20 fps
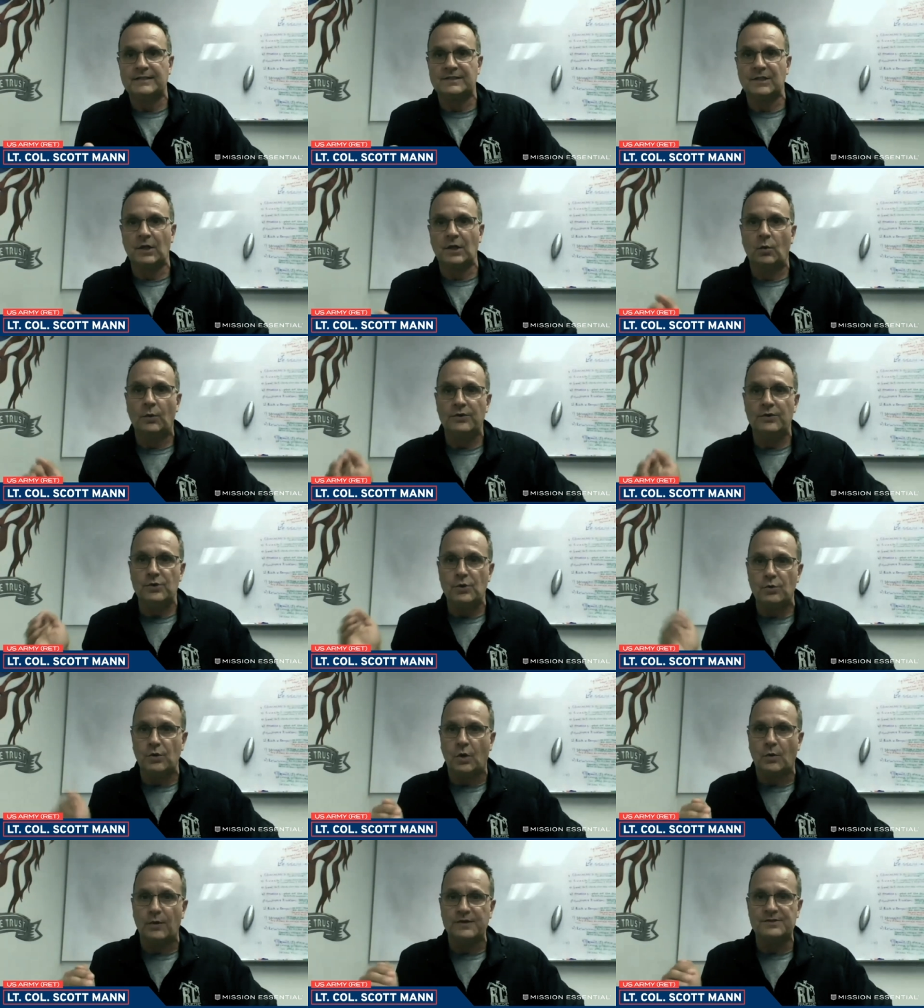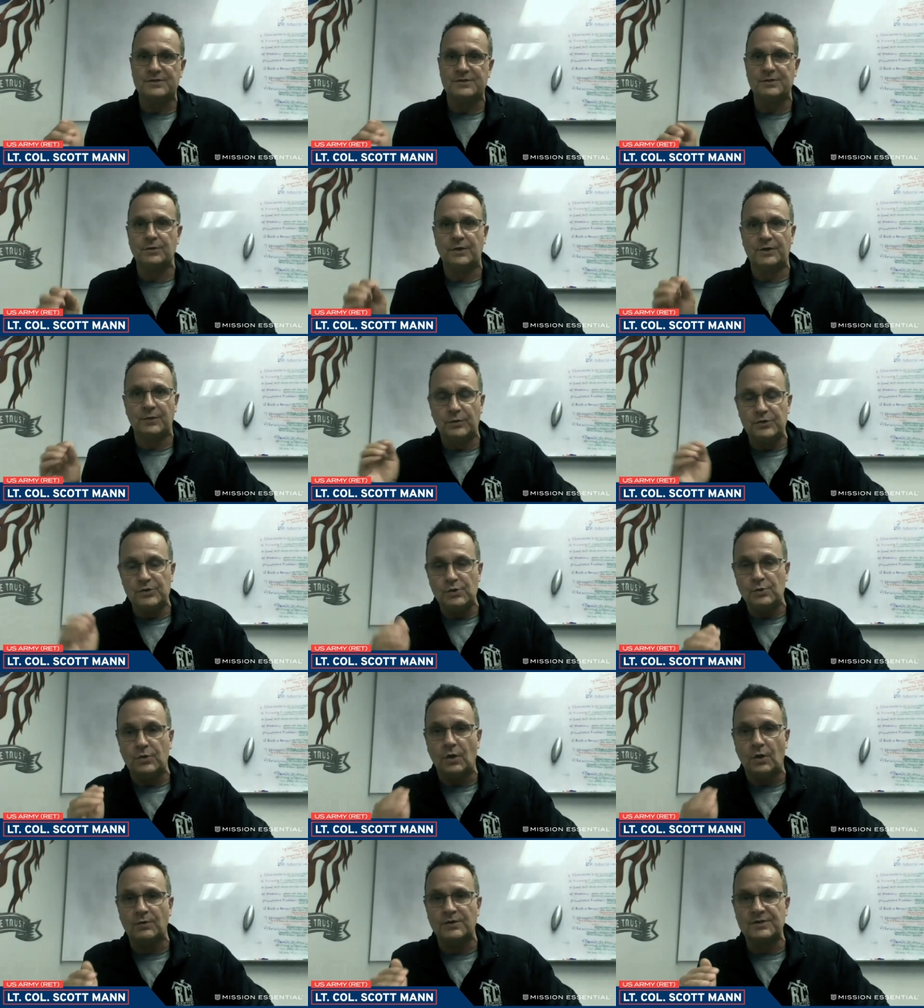So when you go into when you
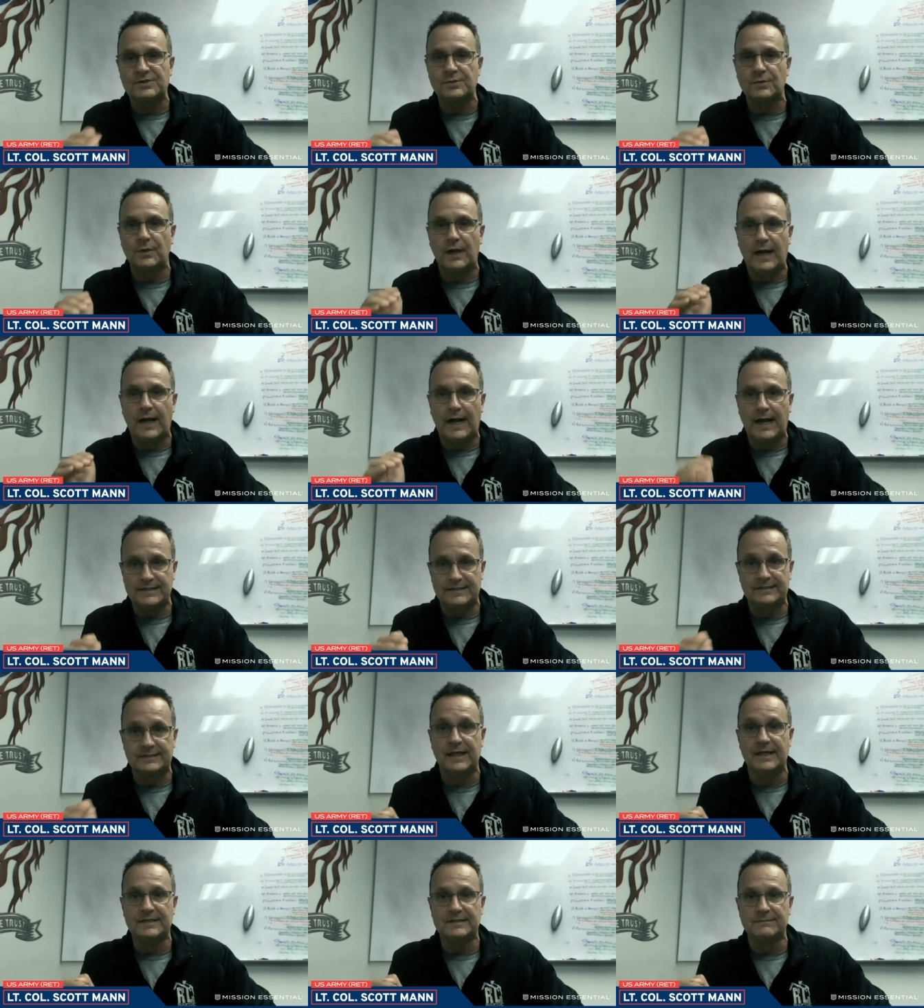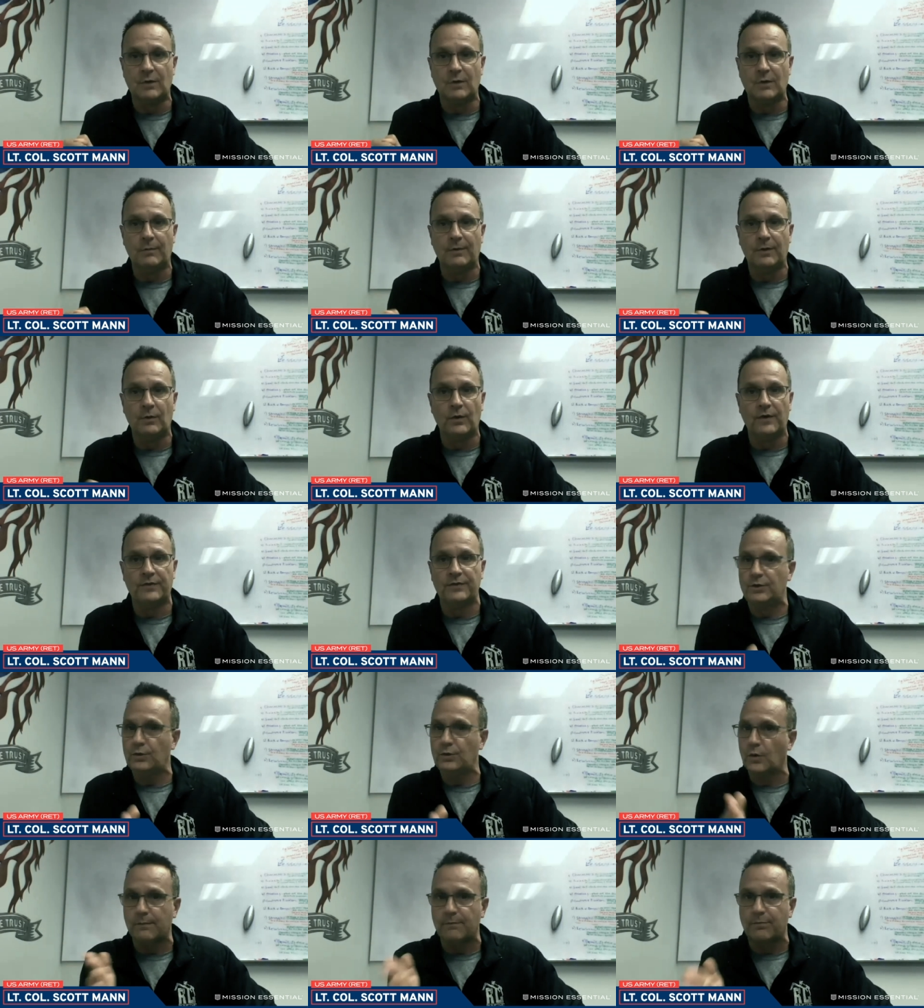go into a high stakes moment, whether
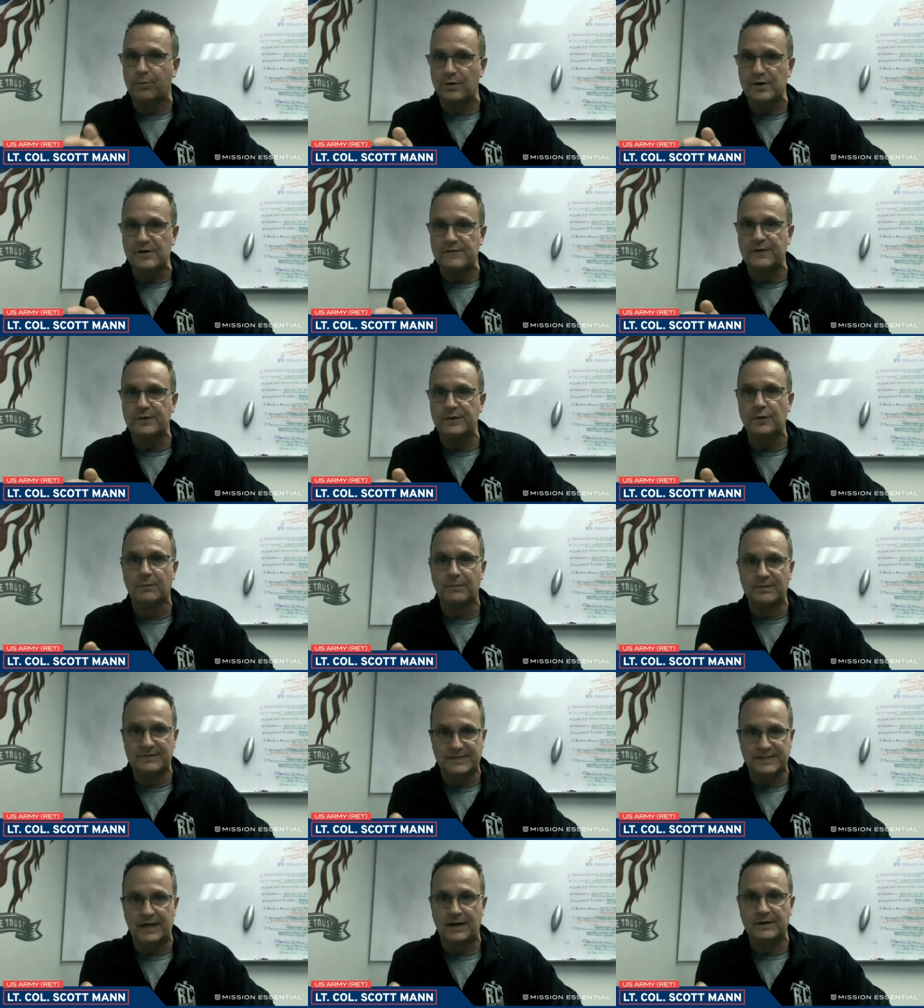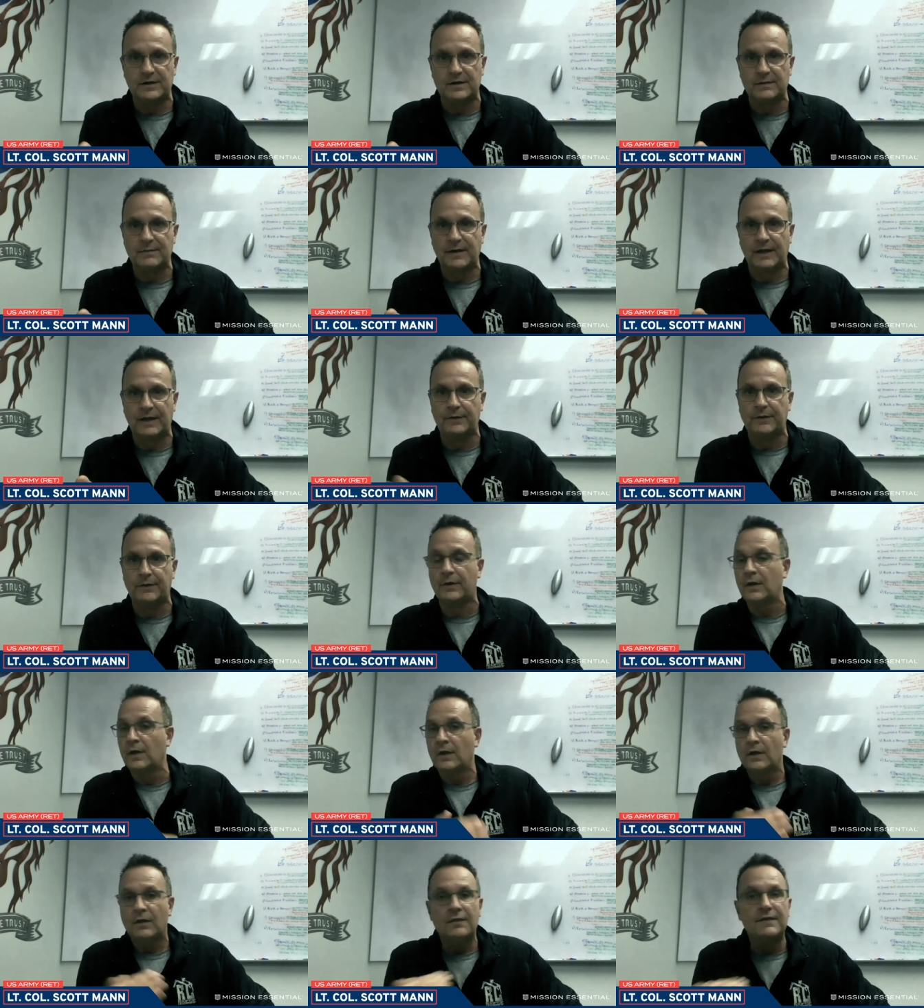you are briefing your battalion commander,
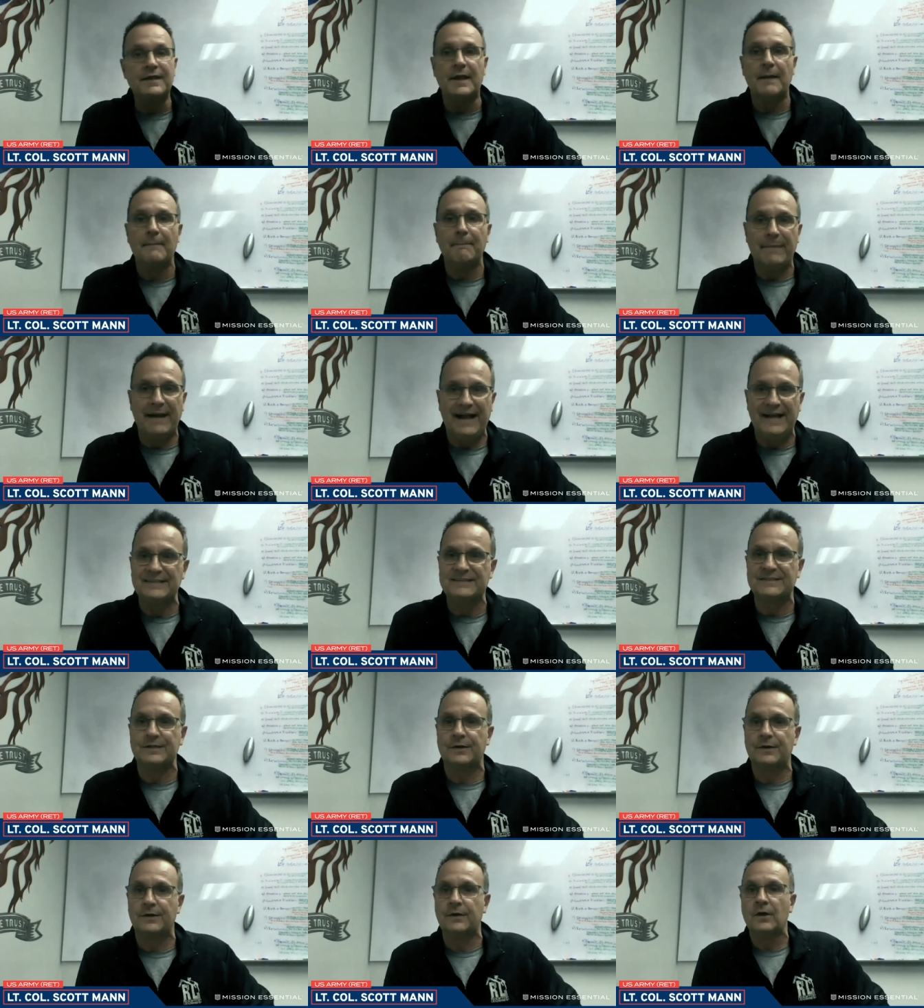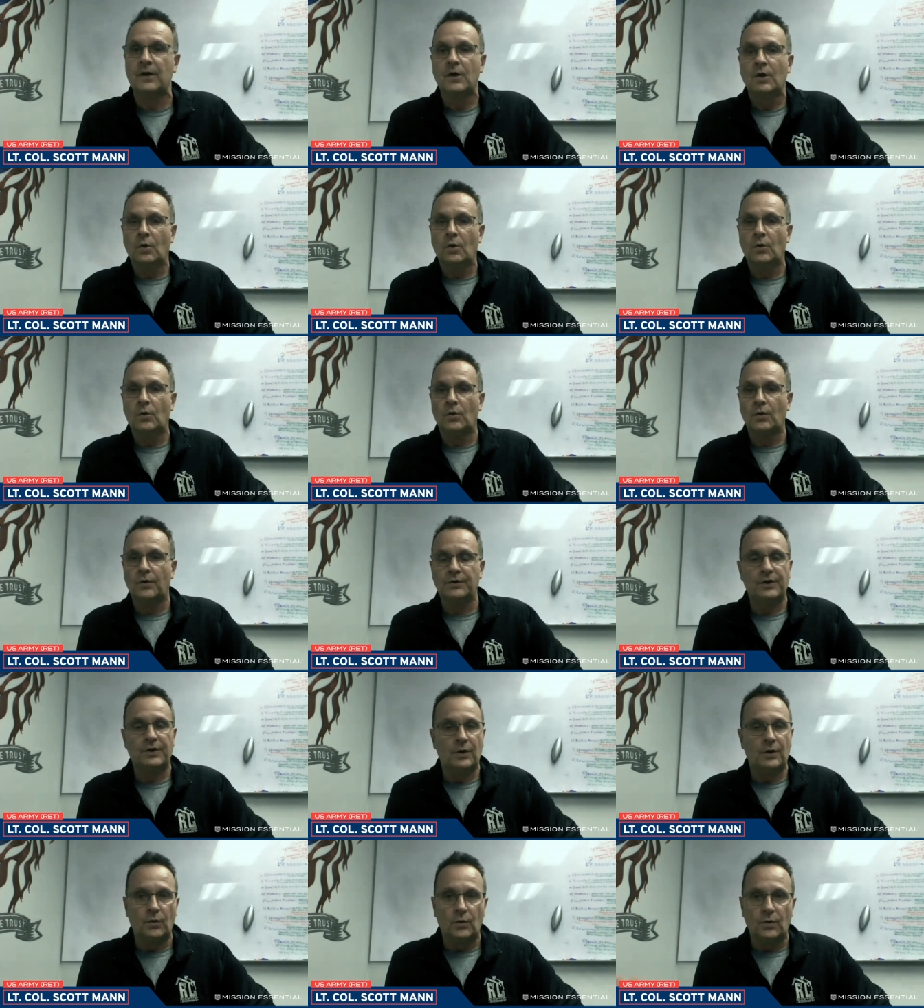the ambassador, or you
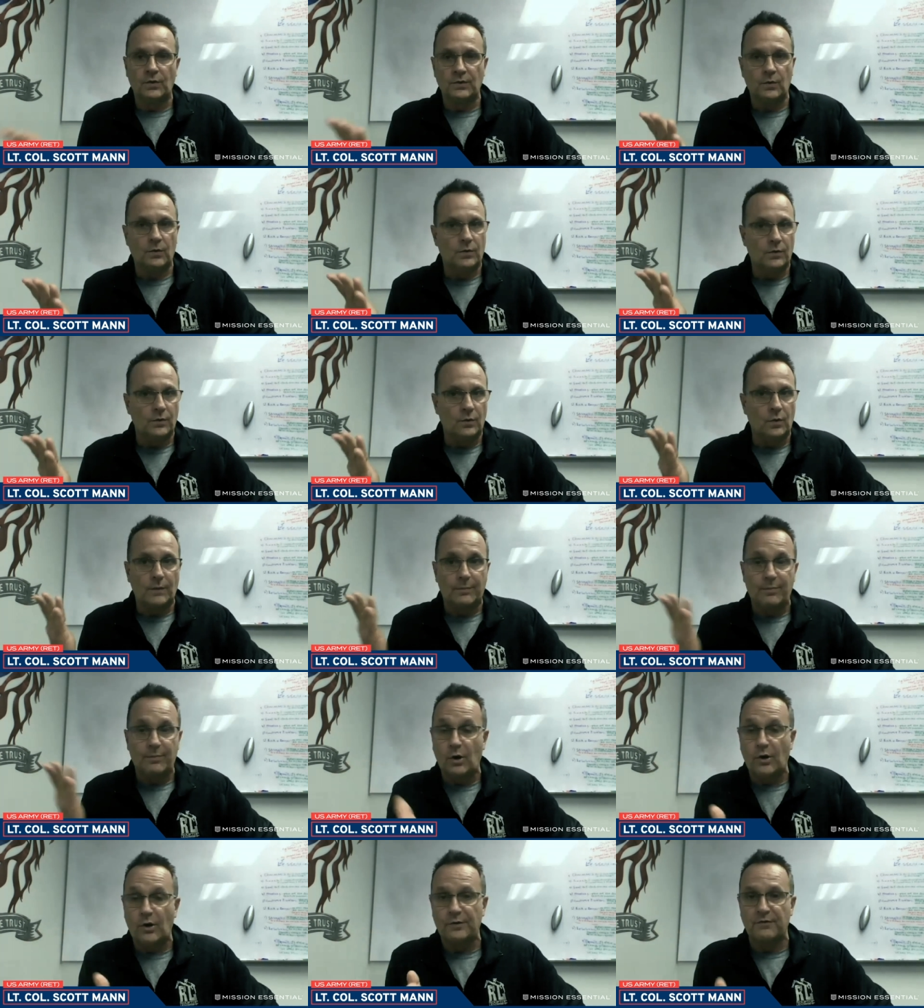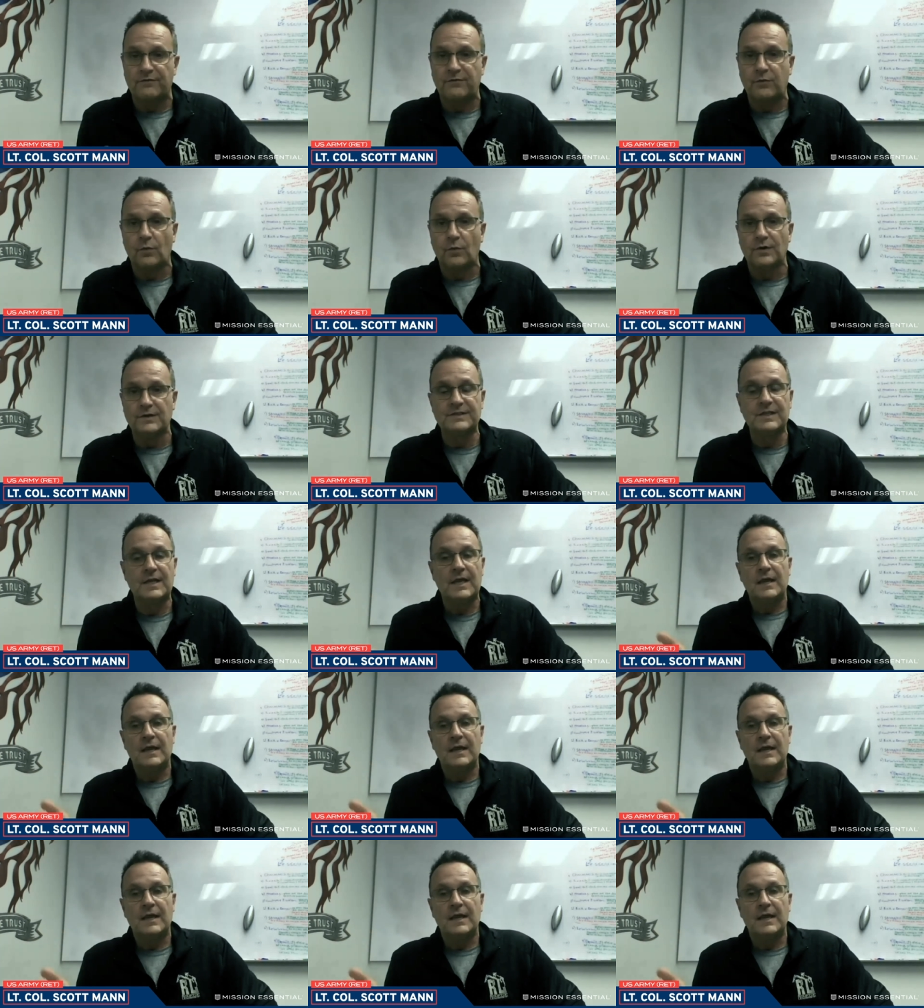know, or or, or a partner force,